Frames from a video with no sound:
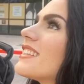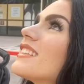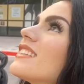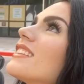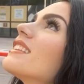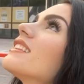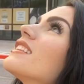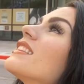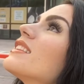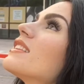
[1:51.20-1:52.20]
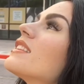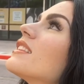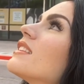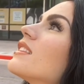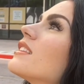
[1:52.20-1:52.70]

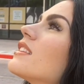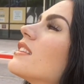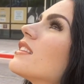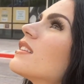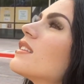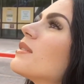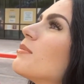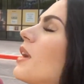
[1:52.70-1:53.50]
(not speaking)